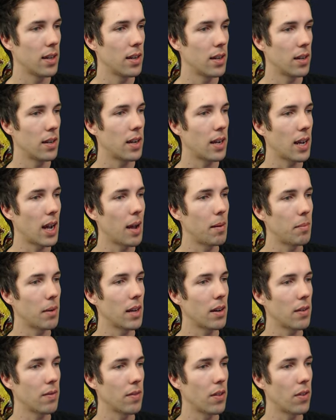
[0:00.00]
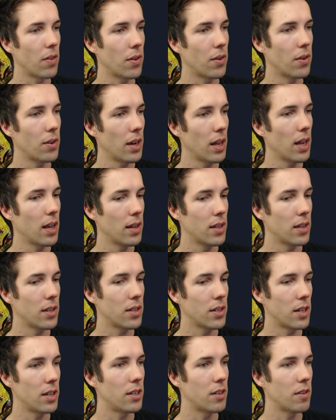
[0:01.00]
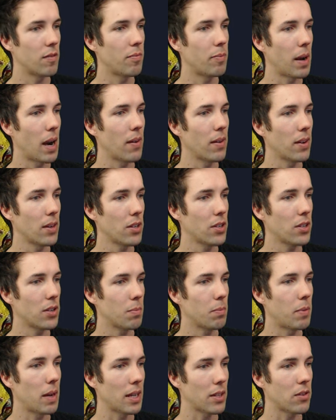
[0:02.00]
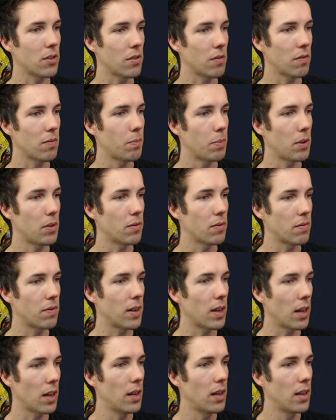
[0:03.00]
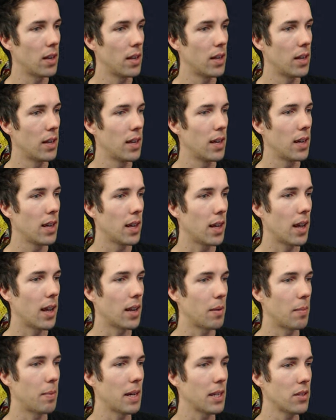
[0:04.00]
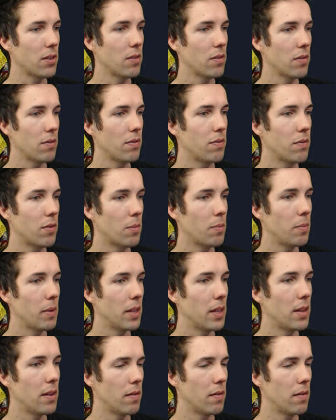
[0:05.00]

the Combat of the Thirty, Siege of Paris, Battle of Pont-Valin, and the Battle of Formigny.